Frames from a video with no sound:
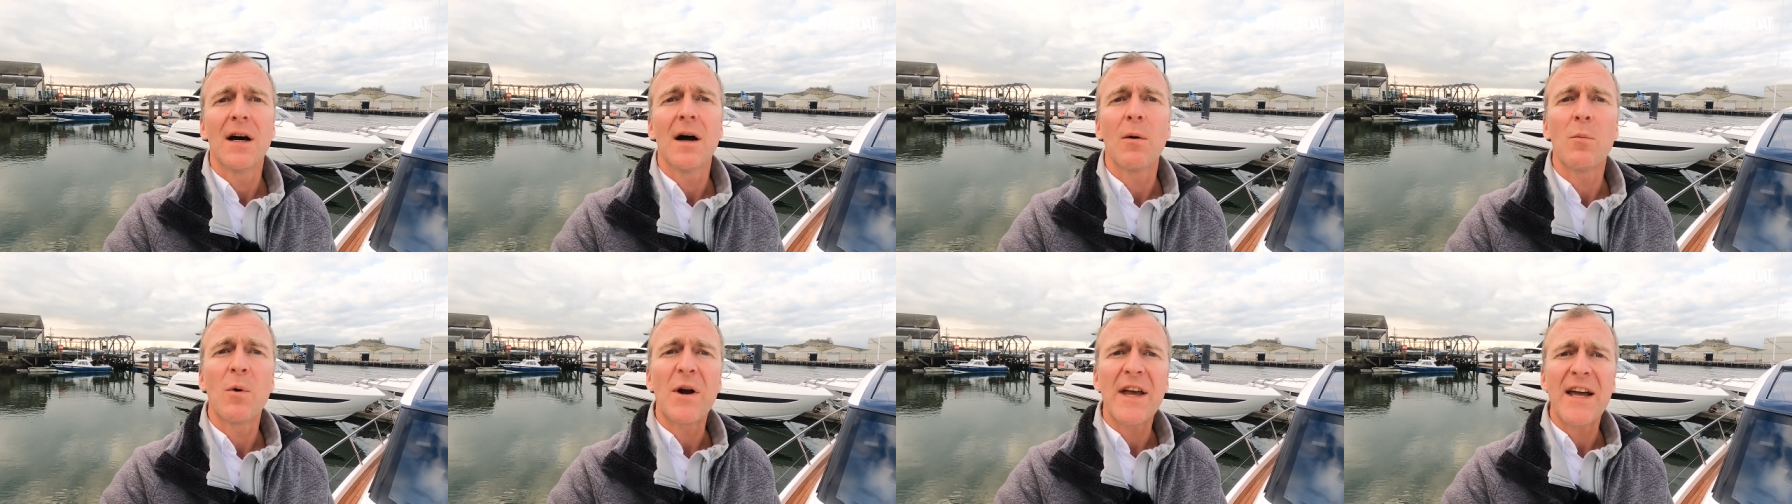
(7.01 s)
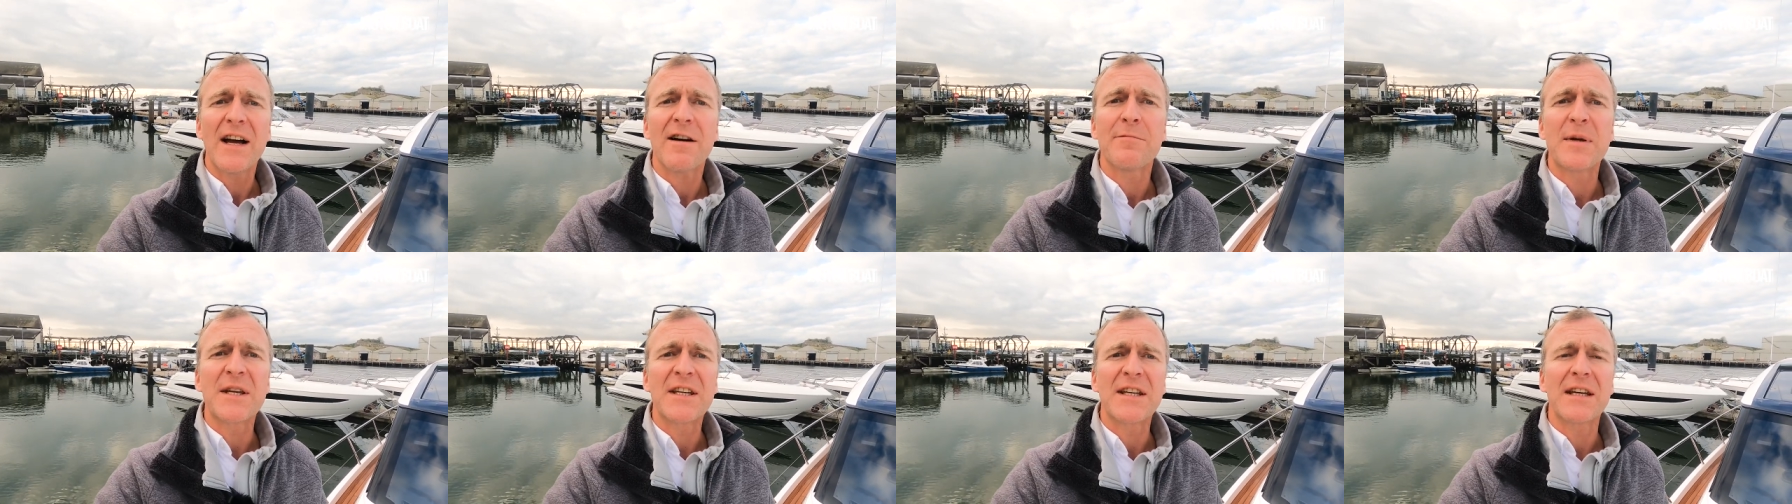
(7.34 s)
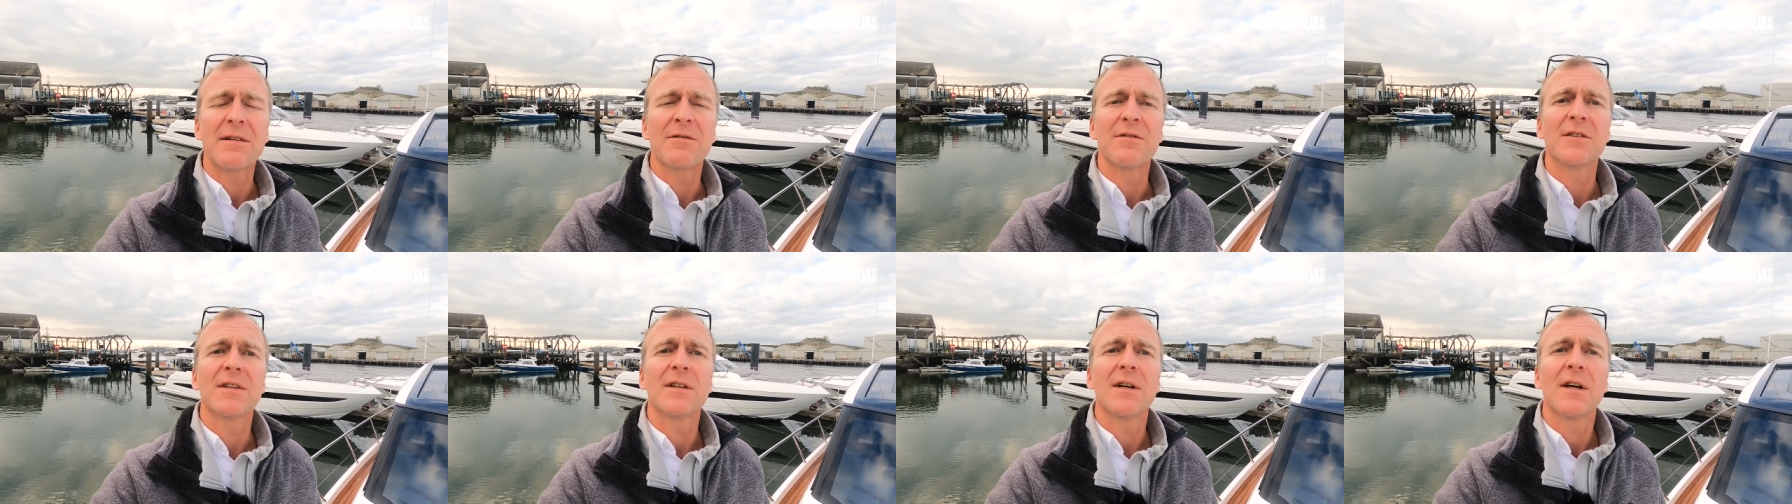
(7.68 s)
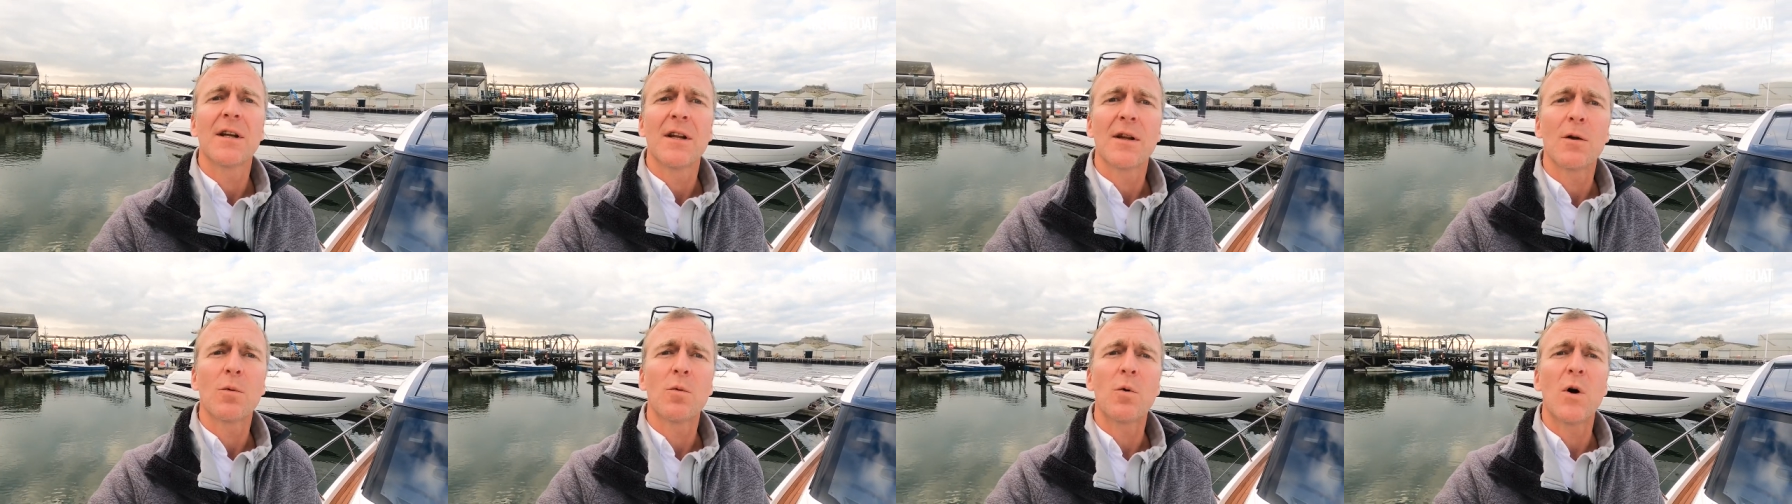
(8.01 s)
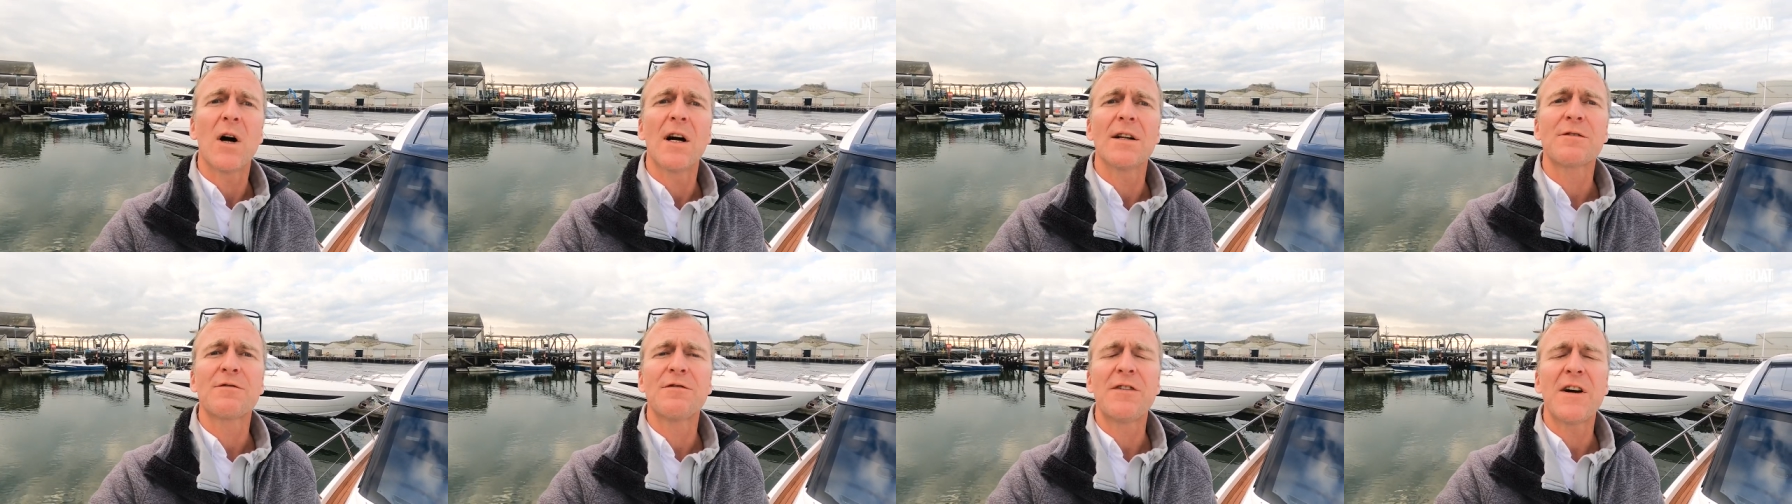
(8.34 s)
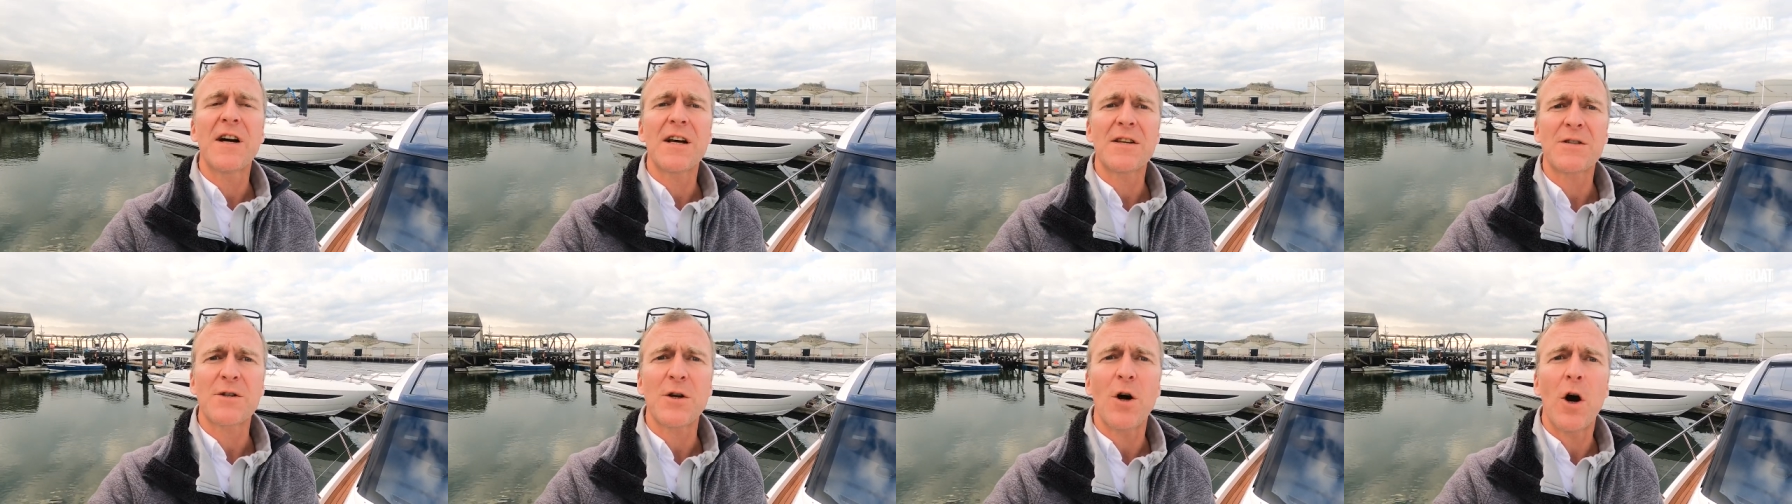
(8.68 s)
and we have been given the world's
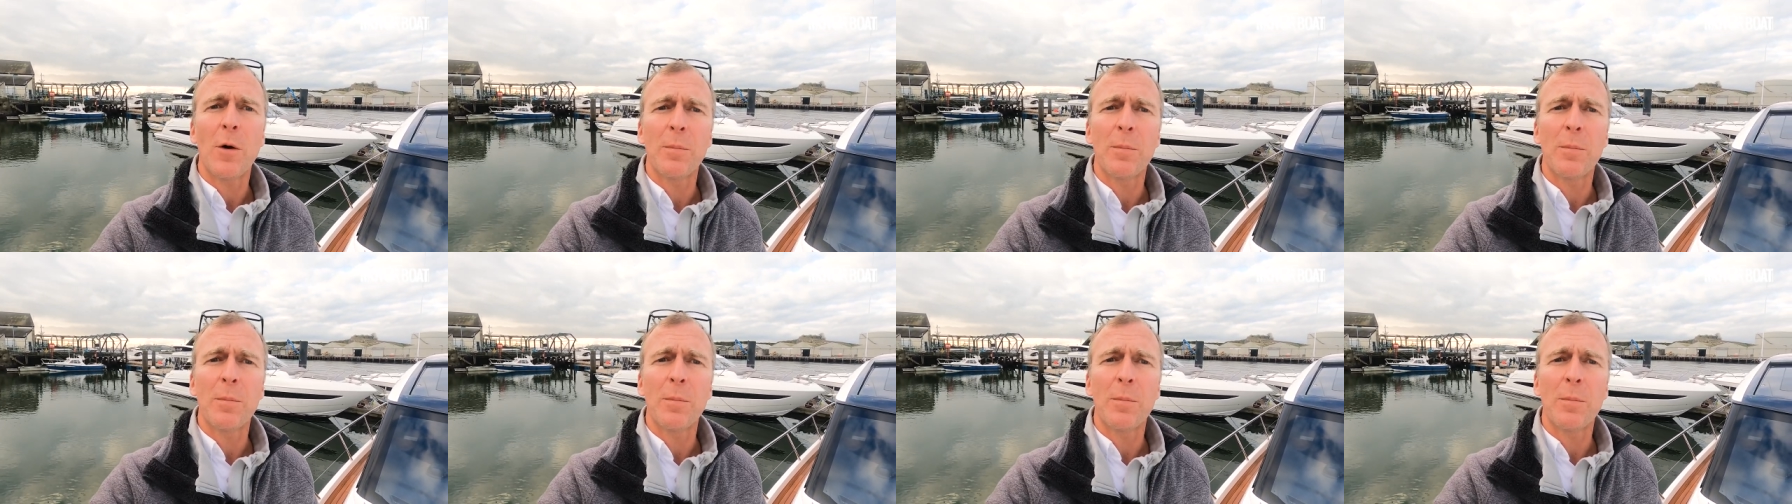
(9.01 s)
first